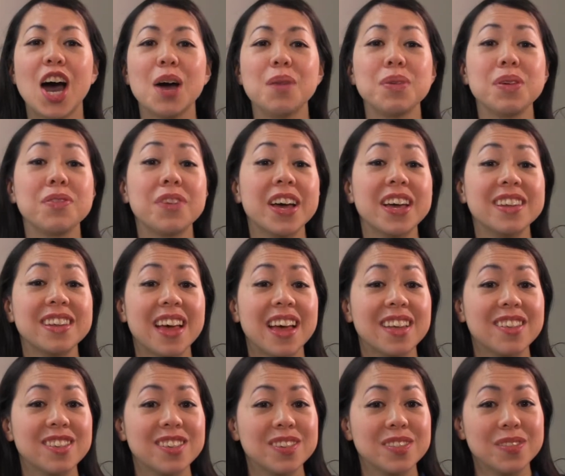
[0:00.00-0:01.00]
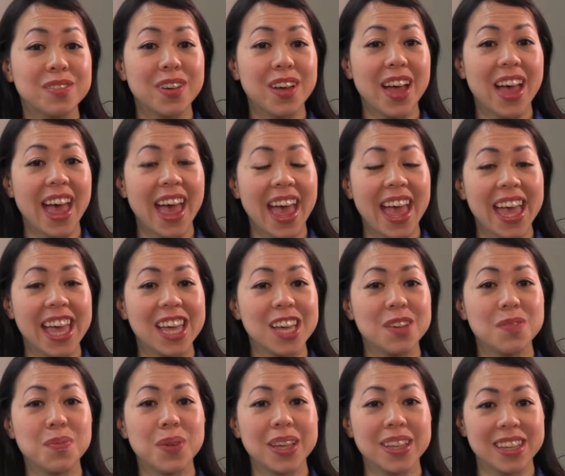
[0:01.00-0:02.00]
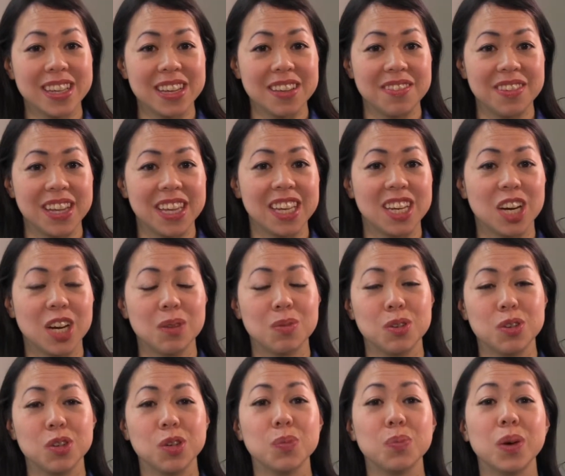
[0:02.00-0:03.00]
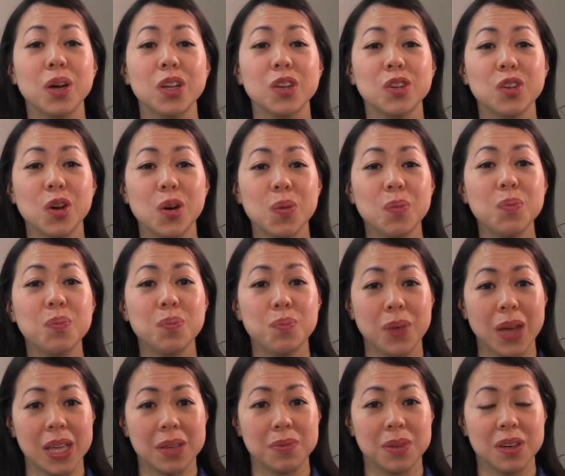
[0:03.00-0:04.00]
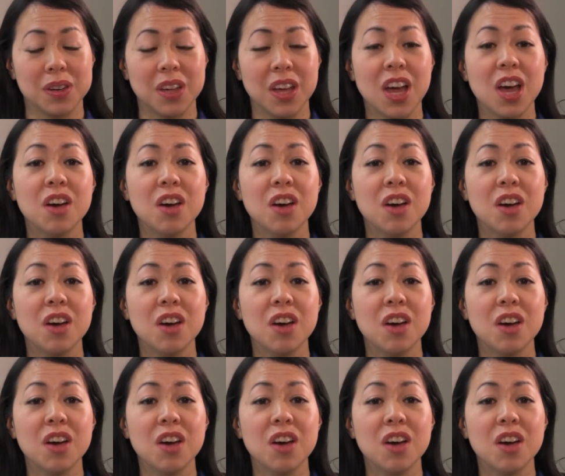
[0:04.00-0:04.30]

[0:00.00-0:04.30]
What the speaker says: I'm Yvette Essen for AM Best TV, and I'm joined by Tom Bateman,